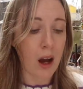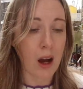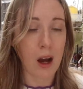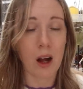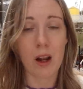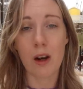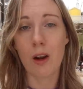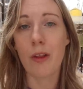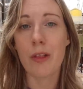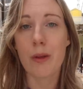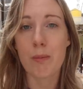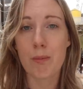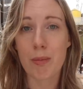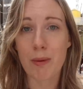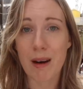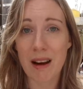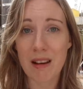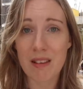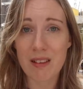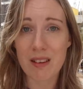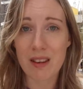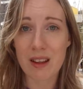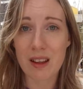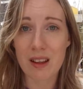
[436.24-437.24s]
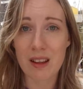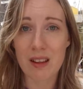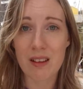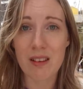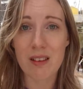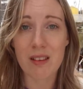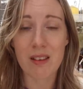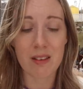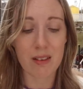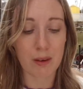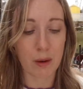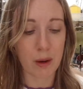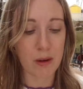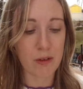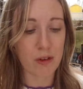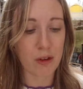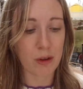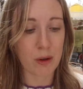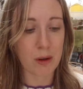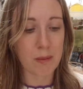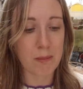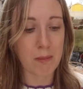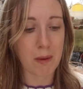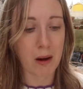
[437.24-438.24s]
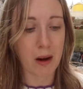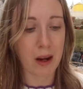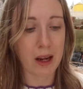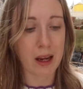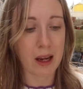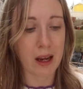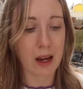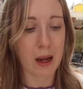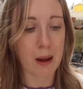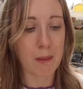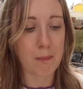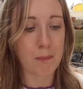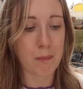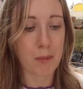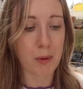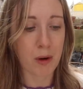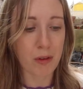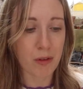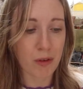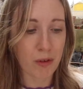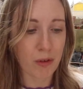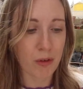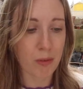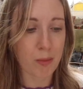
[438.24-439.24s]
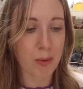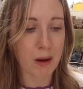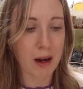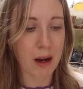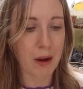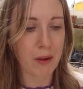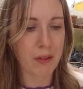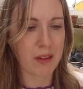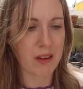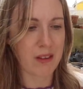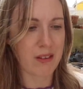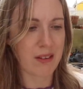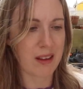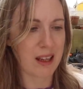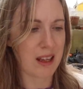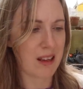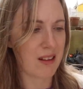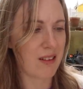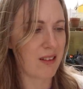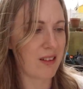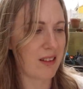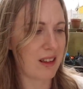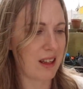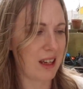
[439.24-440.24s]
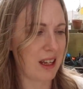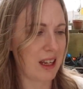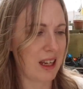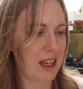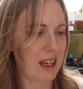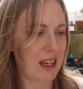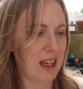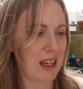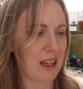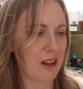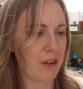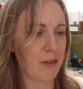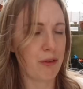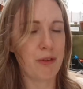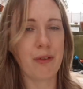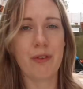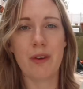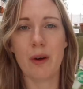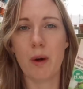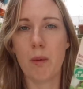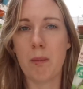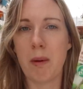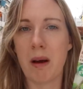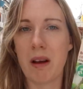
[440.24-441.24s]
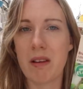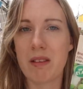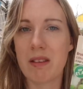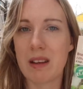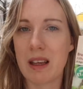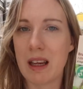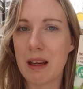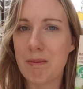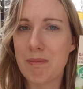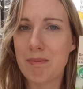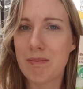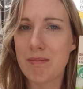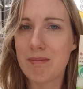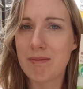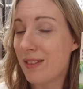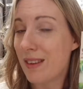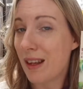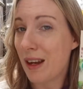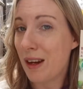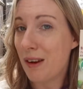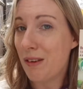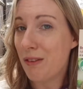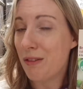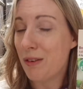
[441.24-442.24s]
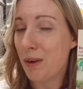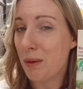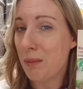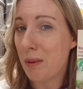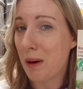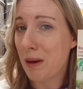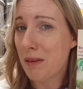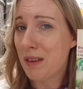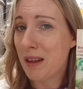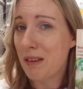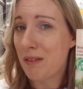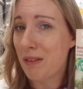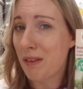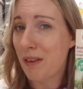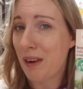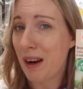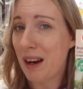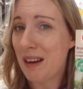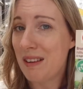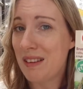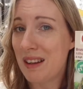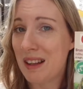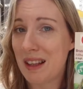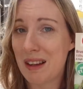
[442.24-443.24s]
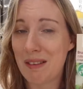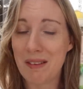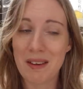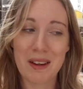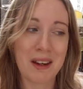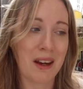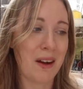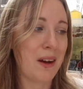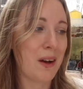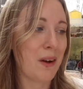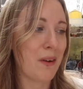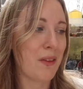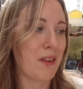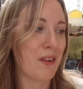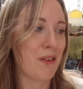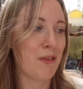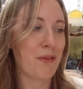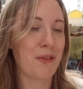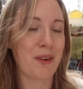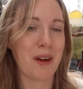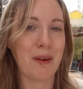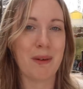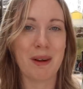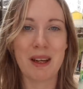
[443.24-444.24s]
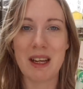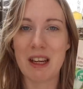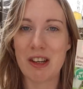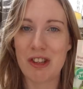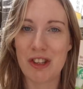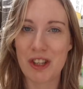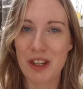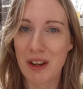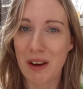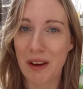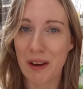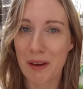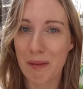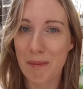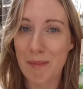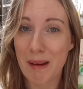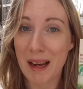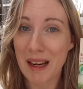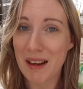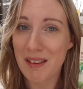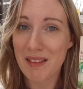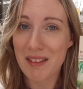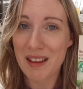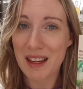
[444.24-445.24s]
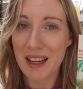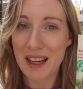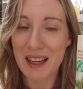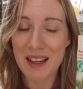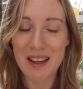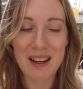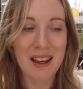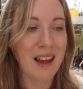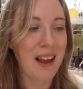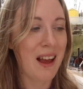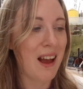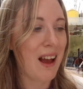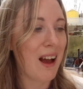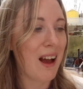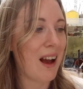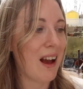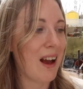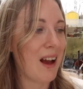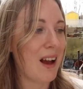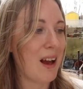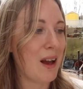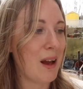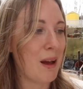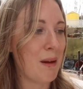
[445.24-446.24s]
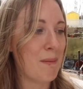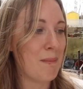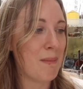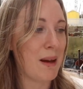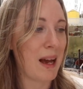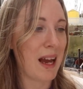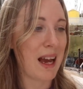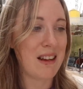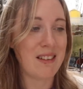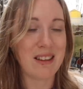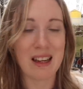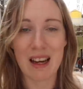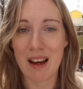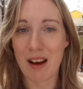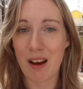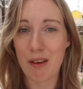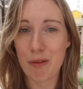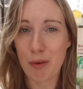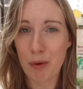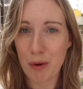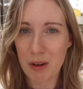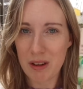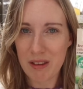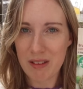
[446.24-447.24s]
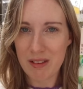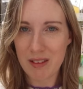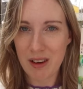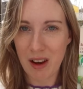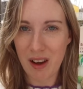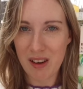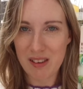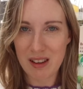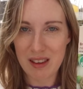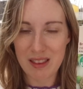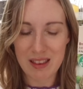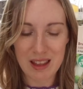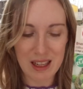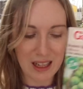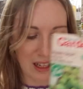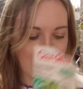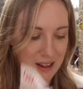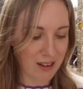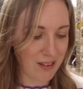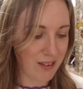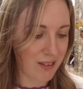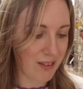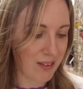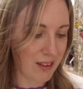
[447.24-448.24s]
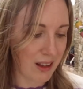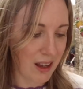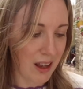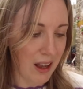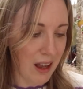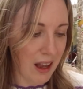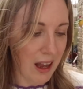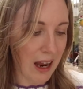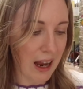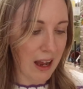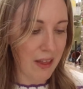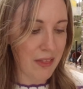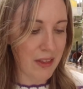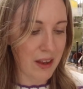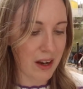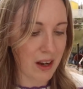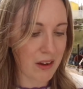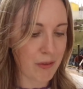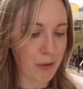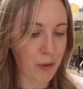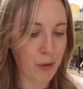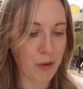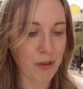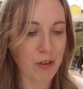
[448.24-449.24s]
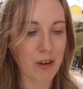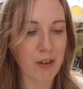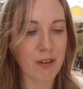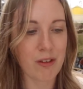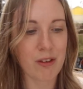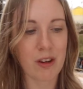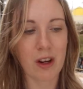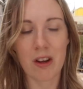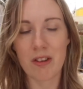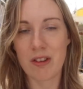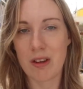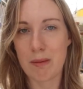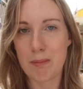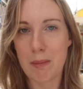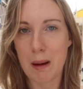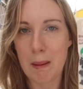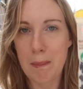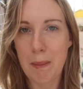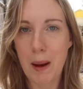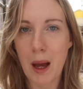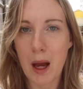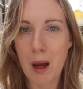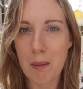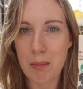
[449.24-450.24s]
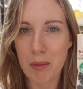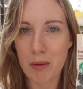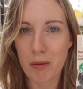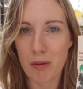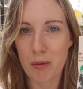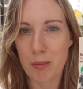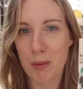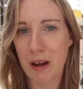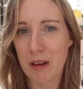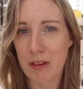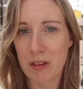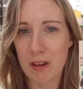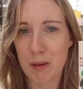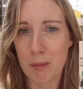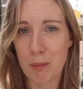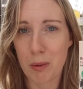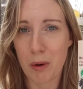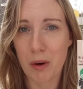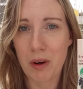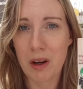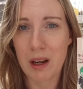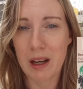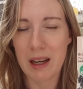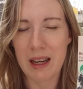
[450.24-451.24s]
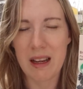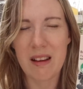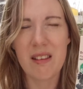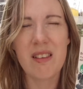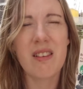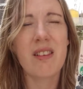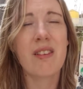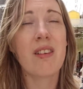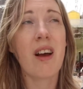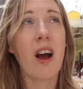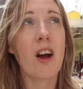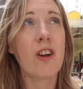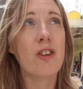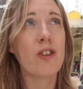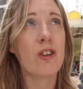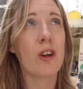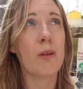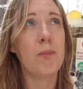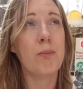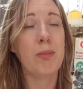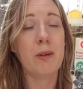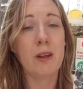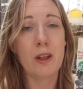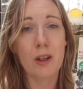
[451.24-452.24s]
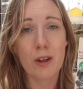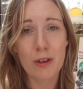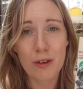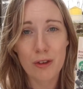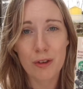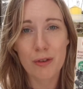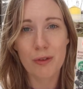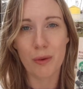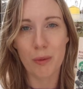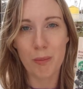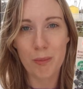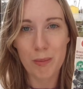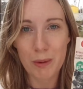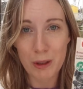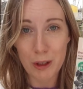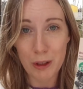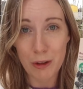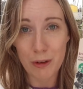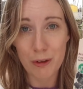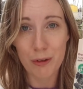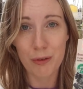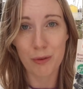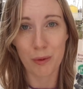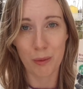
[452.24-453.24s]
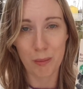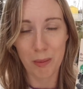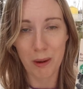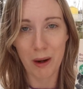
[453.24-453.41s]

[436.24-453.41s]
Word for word: A lot of the brassicas, so I'm doing my Brussels sprout. This is the fill basket, so fill basket variety, there we go. I got this free with Kitchen Garden magazine. And yeah, I've already started these, and then I've also started my purple sprouting broccoli, such a beautiful, beautiful